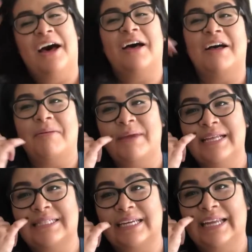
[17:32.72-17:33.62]
Um,
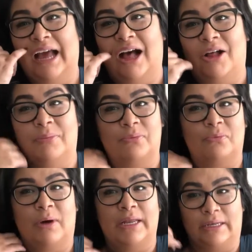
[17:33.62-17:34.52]
it's gonna
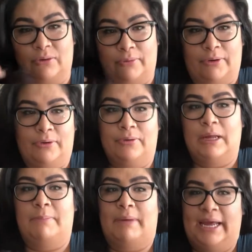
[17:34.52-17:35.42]
help one, grow
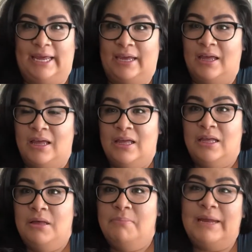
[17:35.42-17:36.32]
my
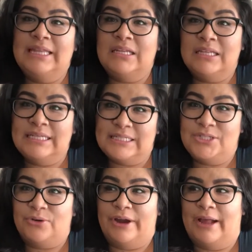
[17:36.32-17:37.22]
my little
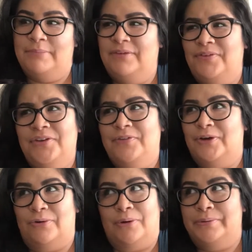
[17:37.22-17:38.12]
Instagram, even if
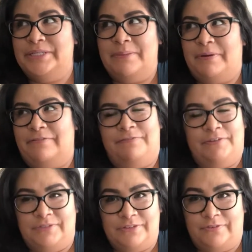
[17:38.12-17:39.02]
it grows it by
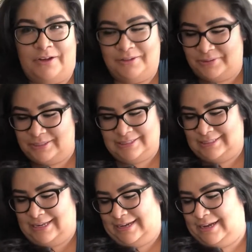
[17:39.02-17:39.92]
50
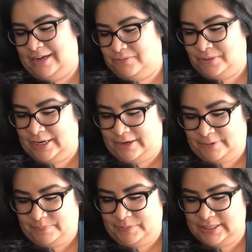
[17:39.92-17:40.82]
followers, like I don't care.